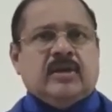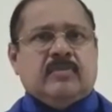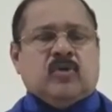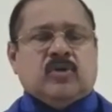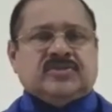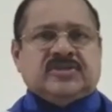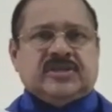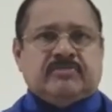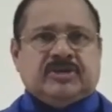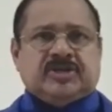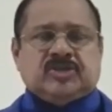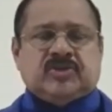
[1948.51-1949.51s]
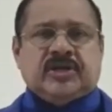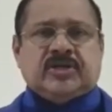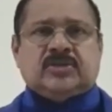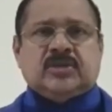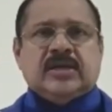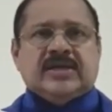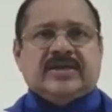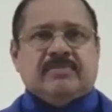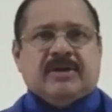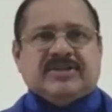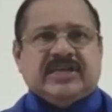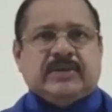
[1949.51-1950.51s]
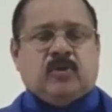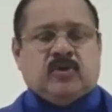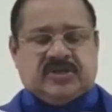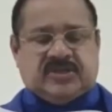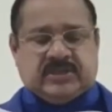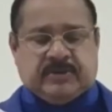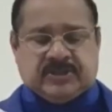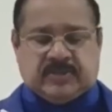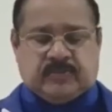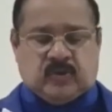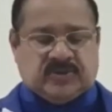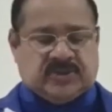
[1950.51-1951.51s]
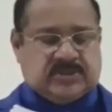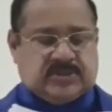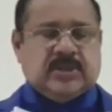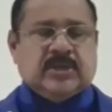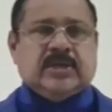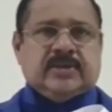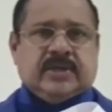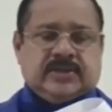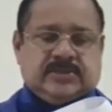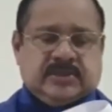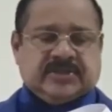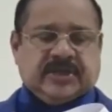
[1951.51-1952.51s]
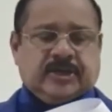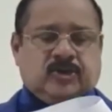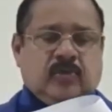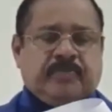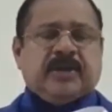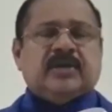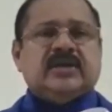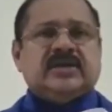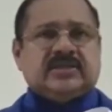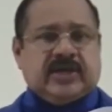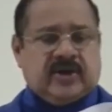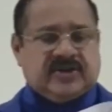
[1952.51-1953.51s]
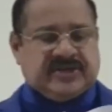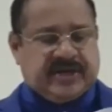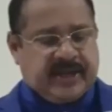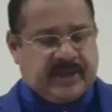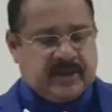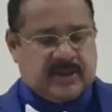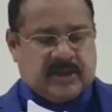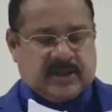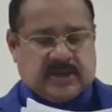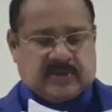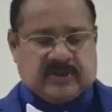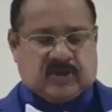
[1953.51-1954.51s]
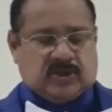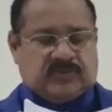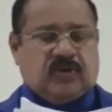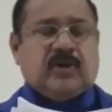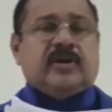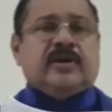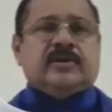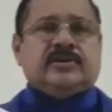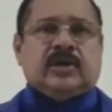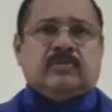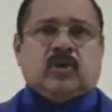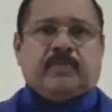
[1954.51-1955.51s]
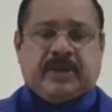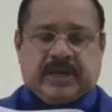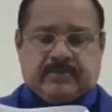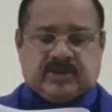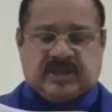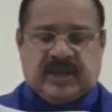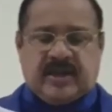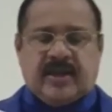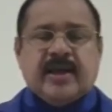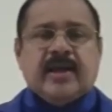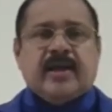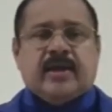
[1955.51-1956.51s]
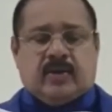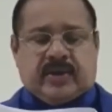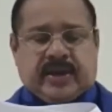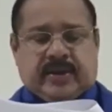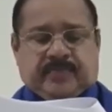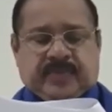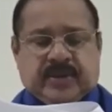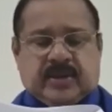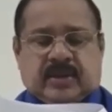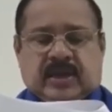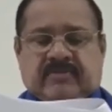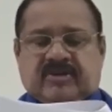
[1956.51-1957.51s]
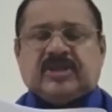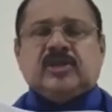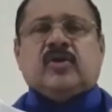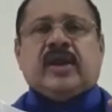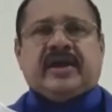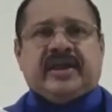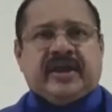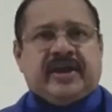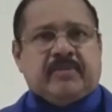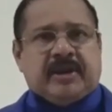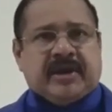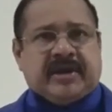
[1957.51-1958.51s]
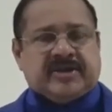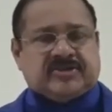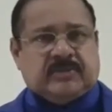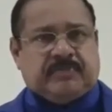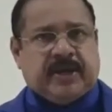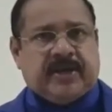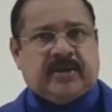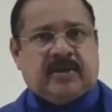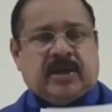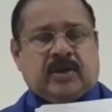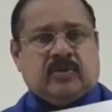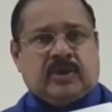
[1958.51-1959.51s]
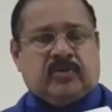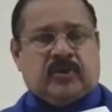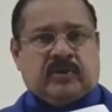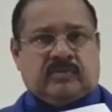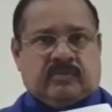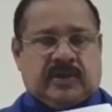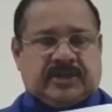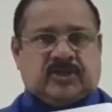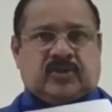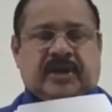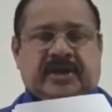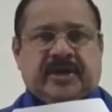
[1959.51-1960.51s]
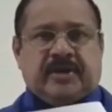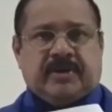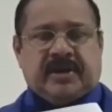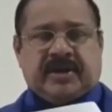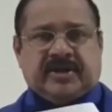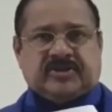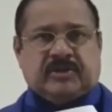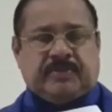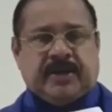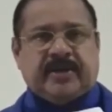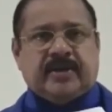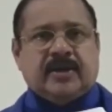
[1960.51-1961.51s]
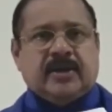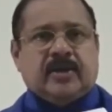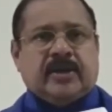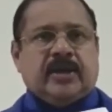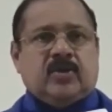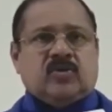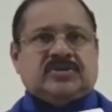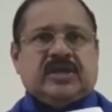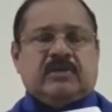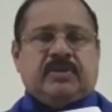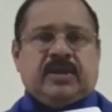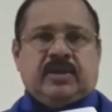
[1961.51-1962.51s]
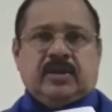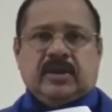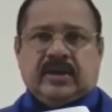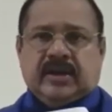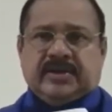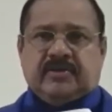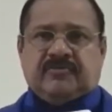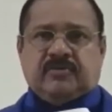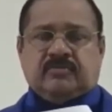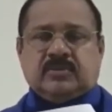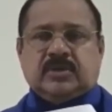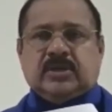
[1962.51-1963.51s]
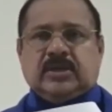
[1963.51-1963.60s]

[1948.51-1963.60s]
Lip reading: policies and measures to reduce demand side policies and supply side policies. That is the second topic. Thoroughly study, very useful. Topic number 3, everything on aggregate demand, aggregate supply. I have given you a lecture on aggregate demand, aggregate supply. Notes can be collected from